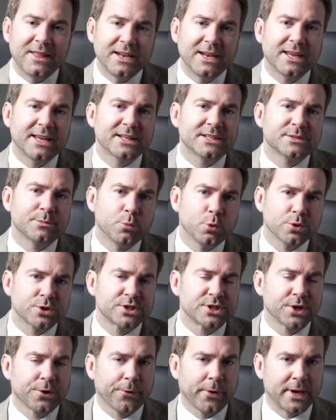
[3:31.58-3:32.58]
then it gets more
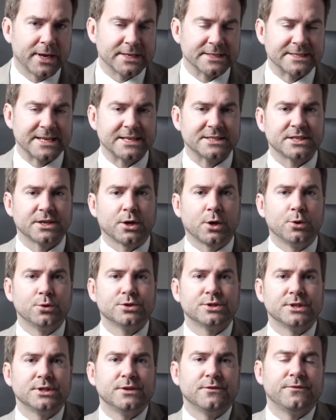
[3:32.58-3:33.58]
serious as it
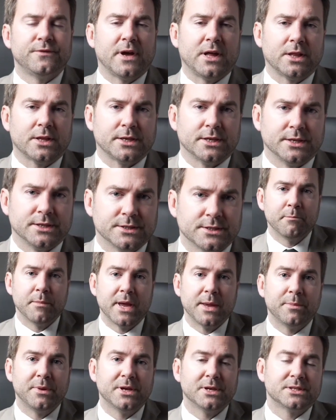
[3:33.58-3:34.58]
goes into felonies.
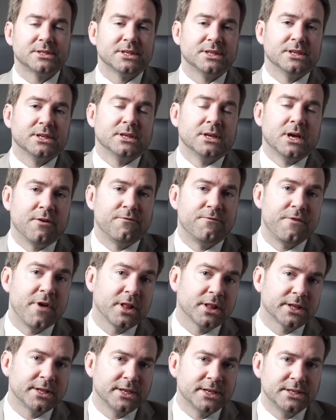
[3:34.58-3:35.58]
Maybe it's a
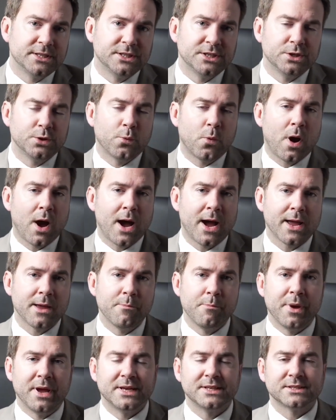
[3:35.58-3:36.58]
felony DUI
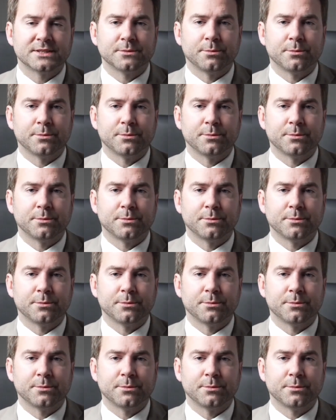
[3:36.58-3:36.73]
based